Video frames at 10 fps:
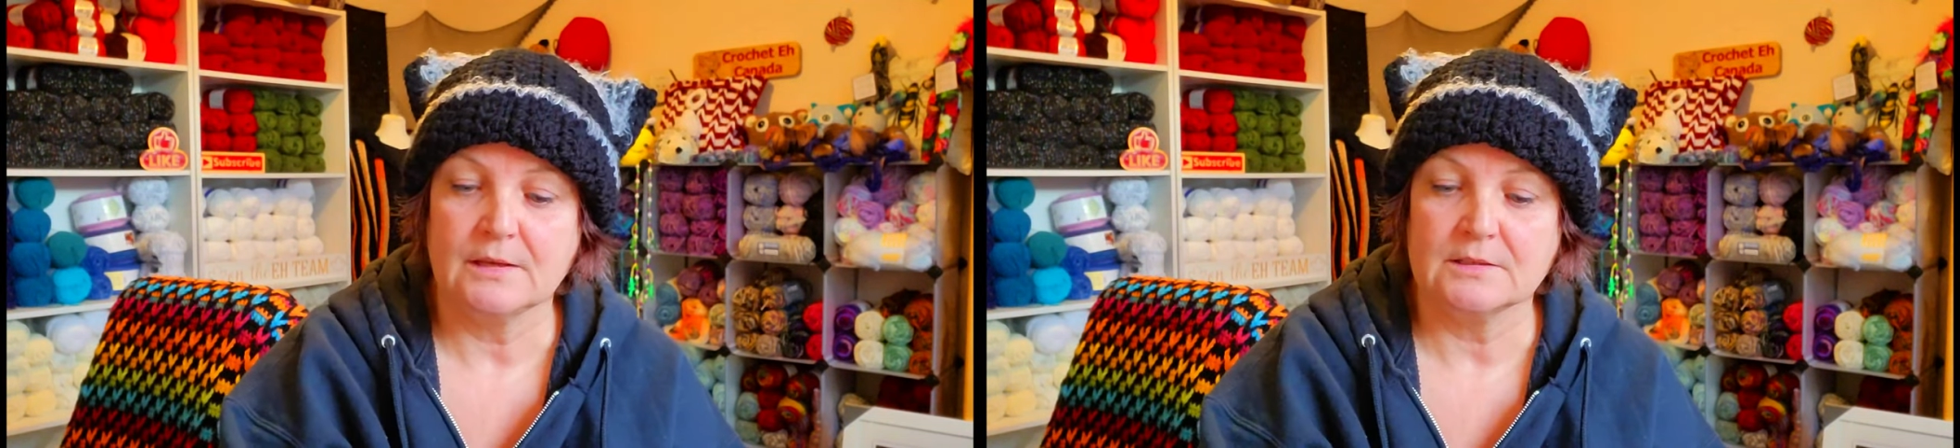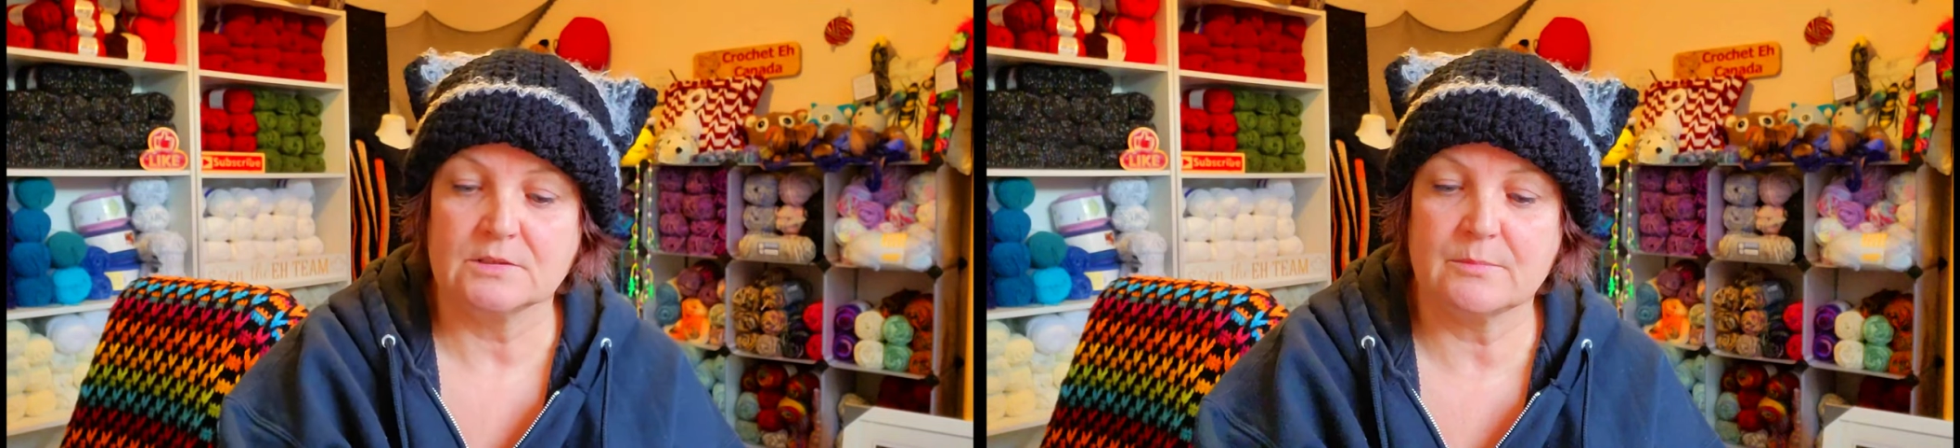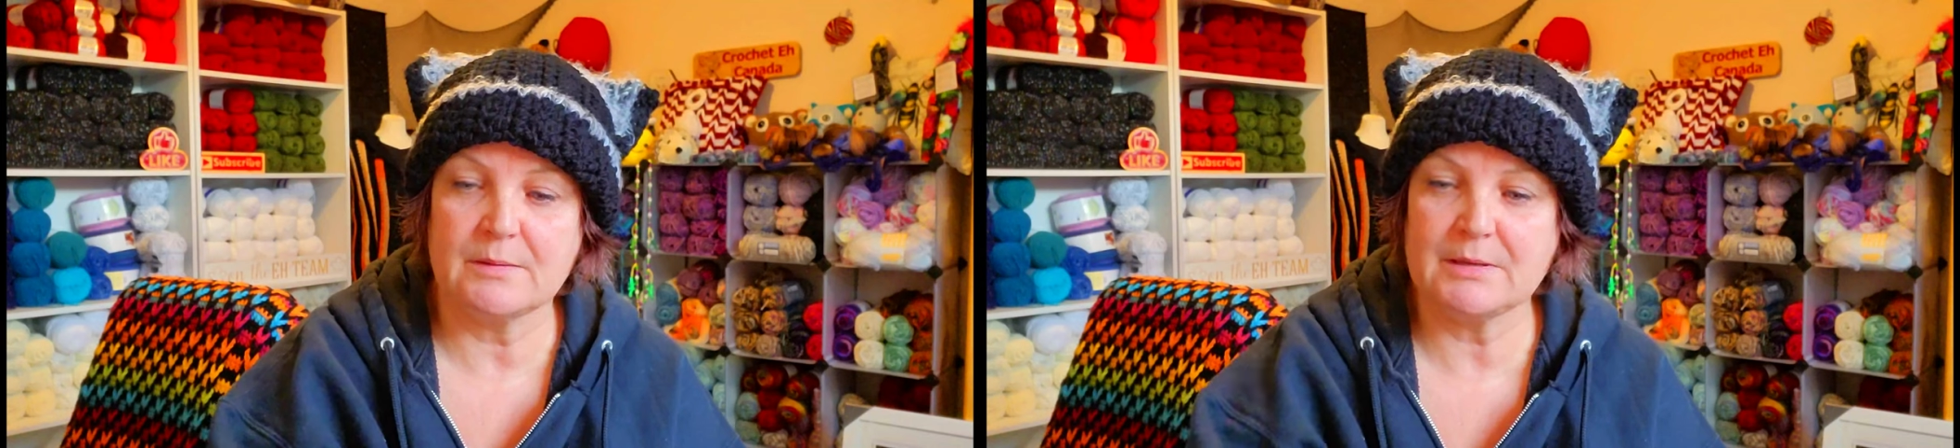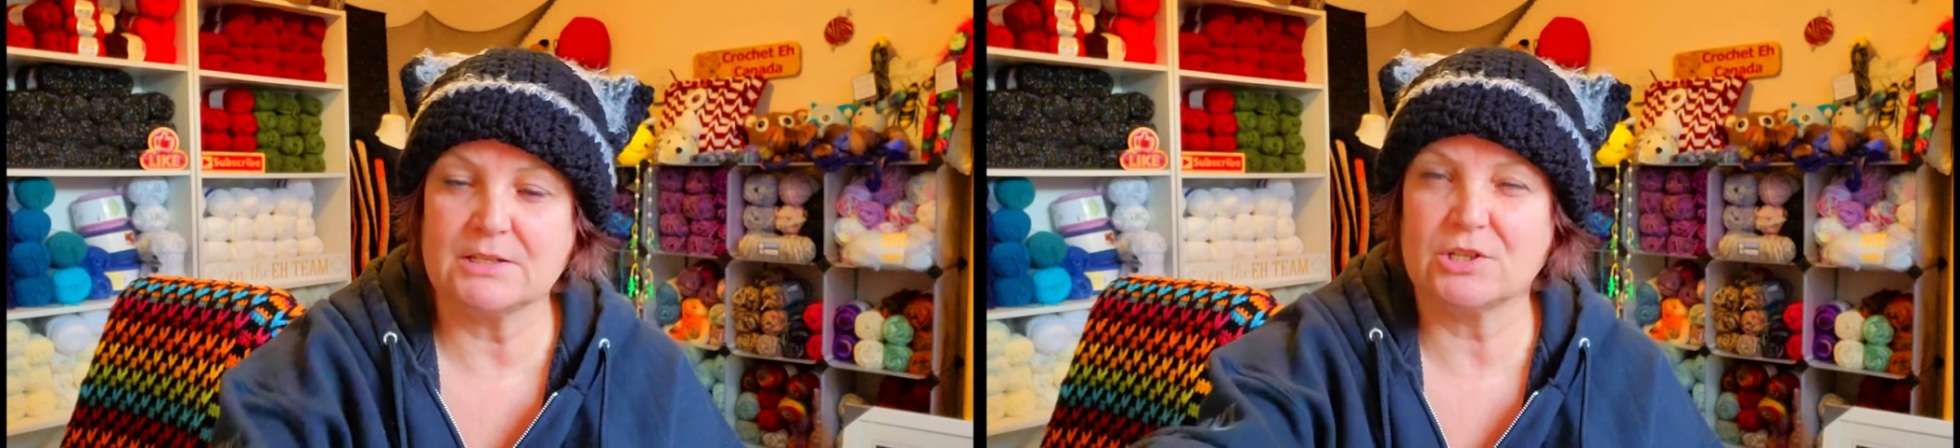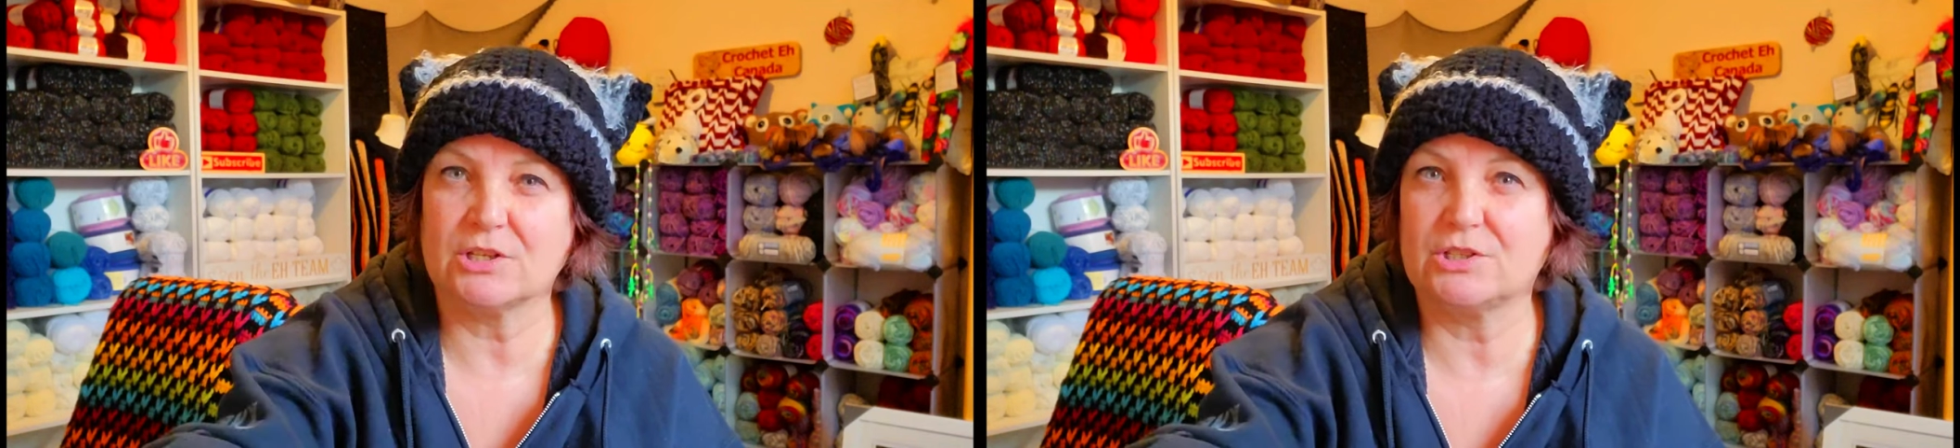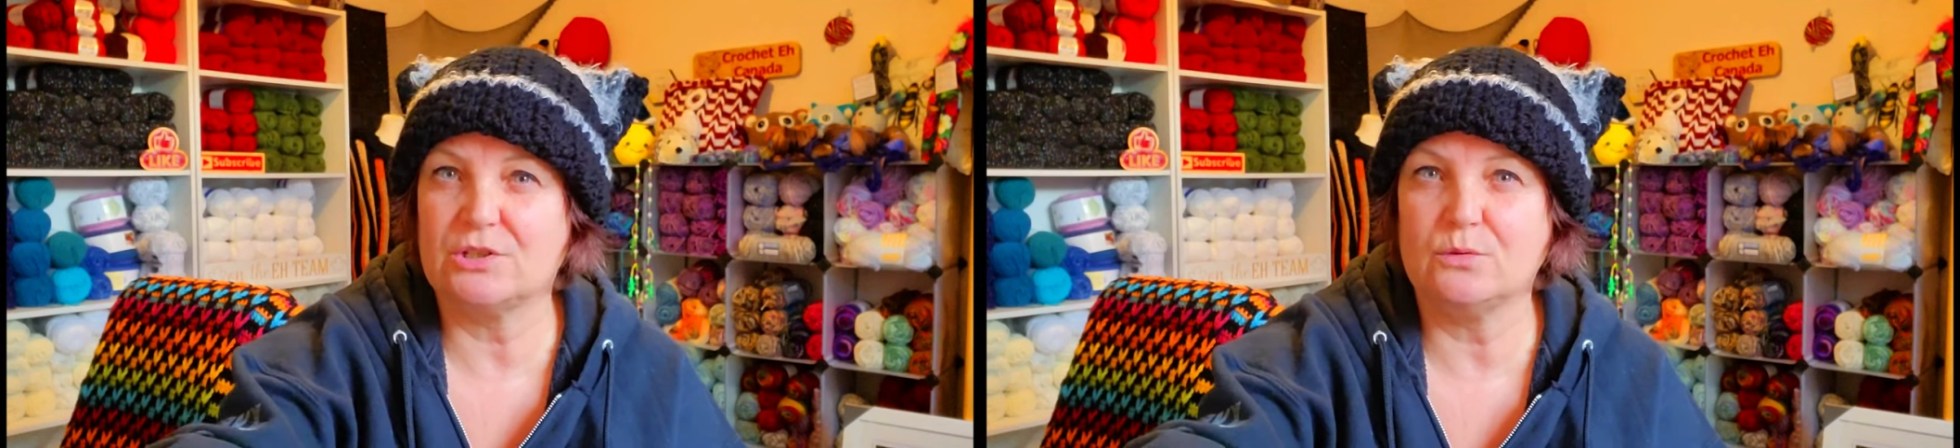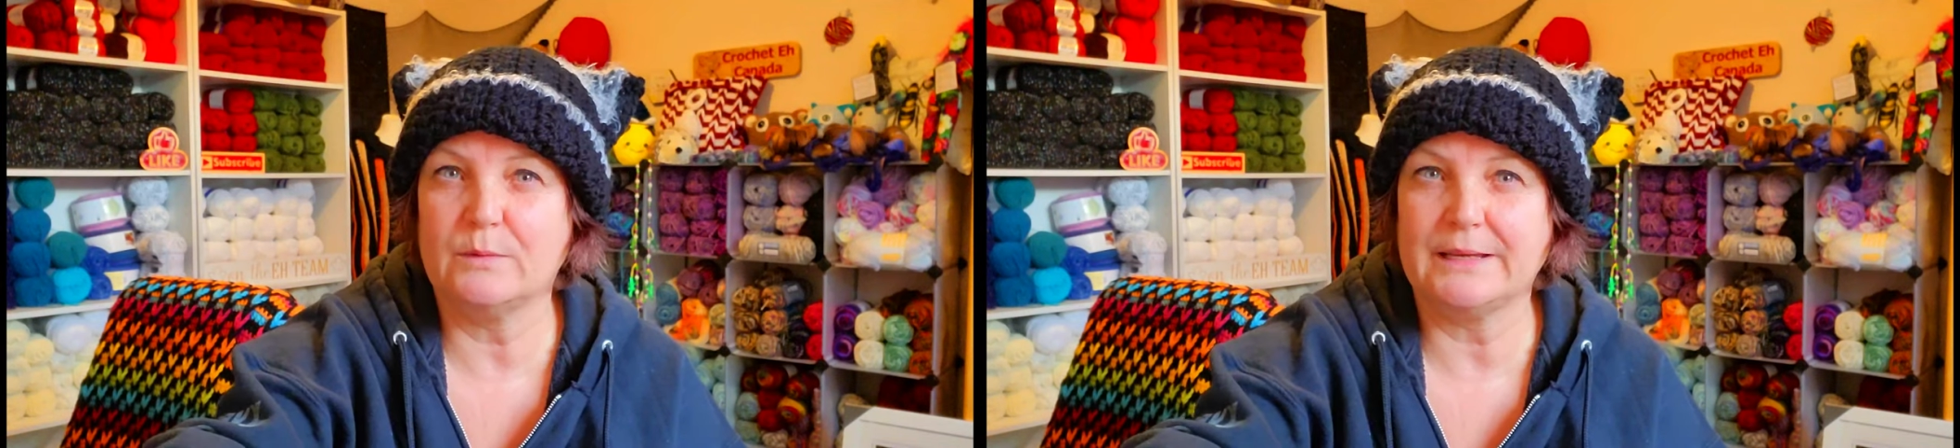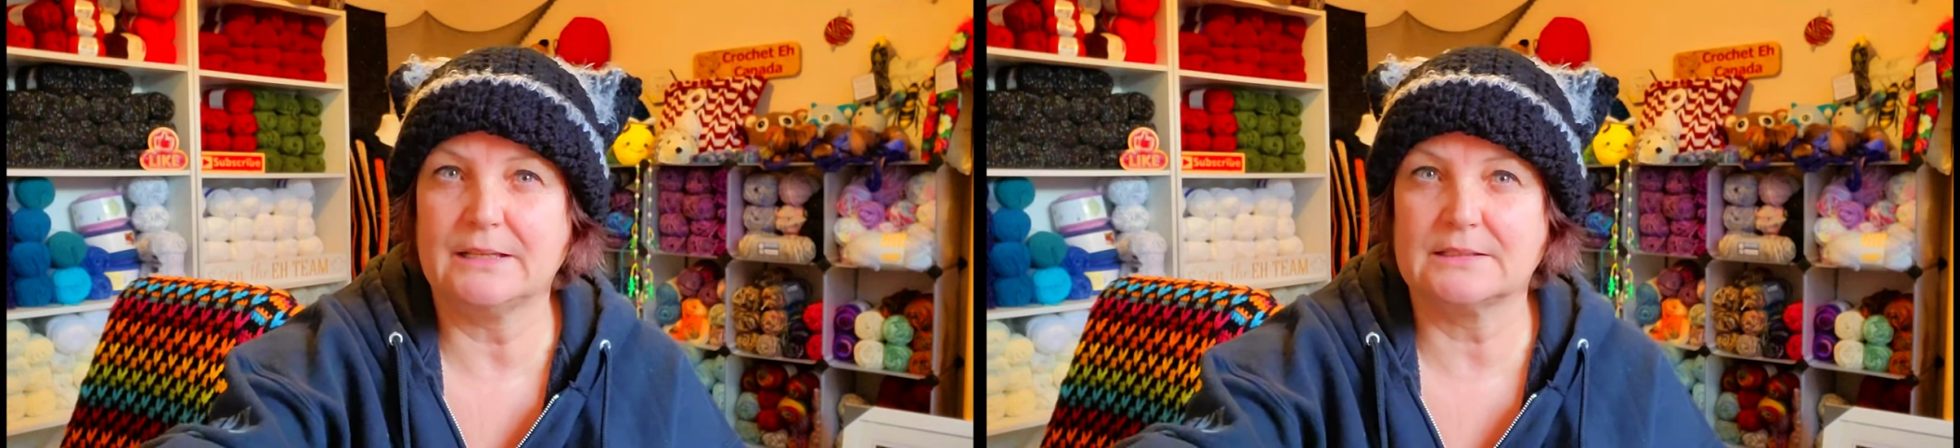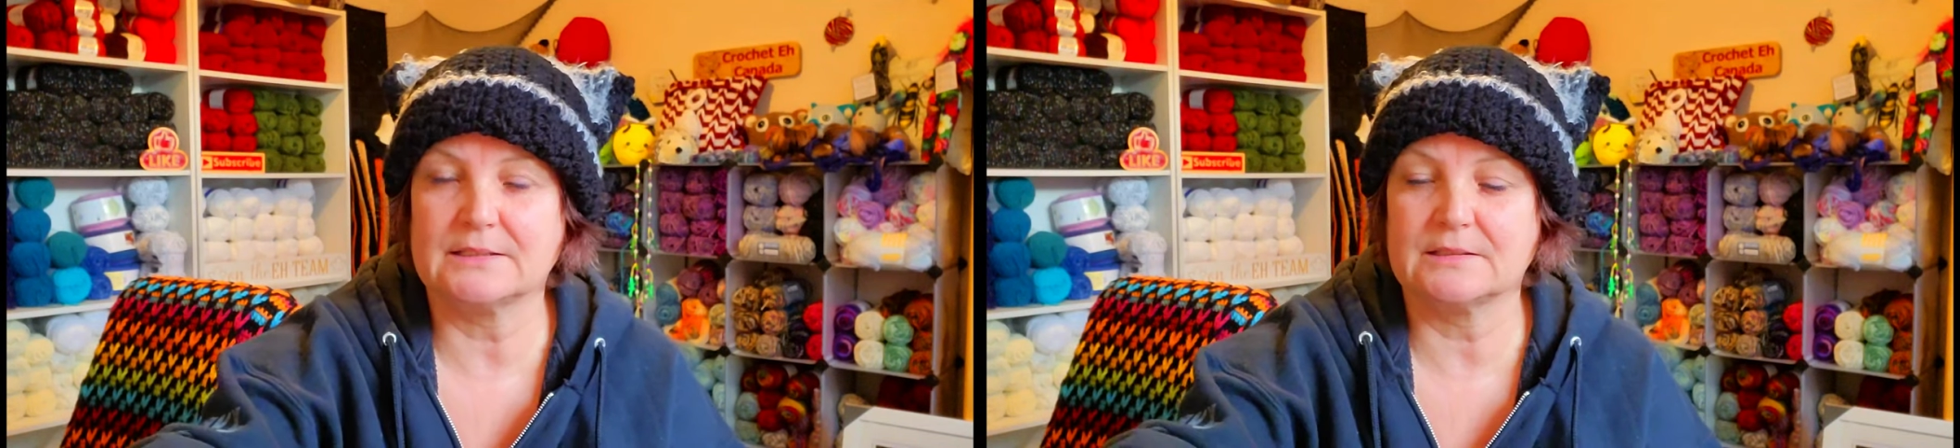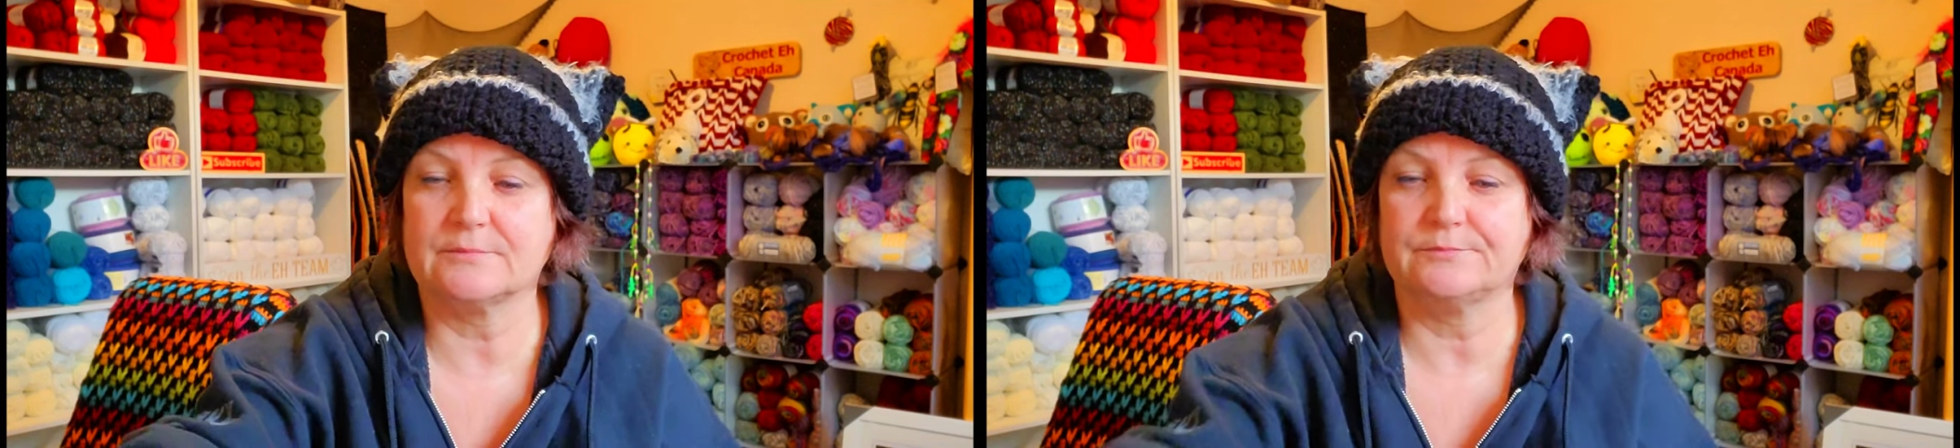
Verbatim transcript: So maybe it took two weeks.